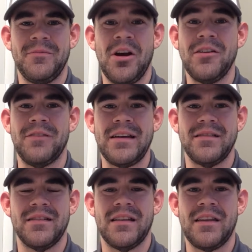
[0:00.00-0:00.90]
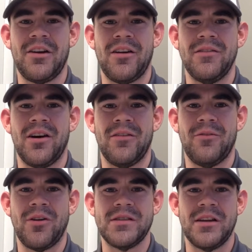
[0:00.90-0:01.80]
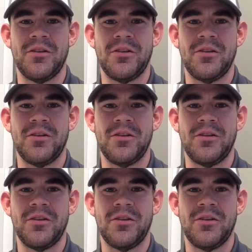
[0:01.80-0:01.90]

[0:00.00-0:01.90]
young faces, and then our varsity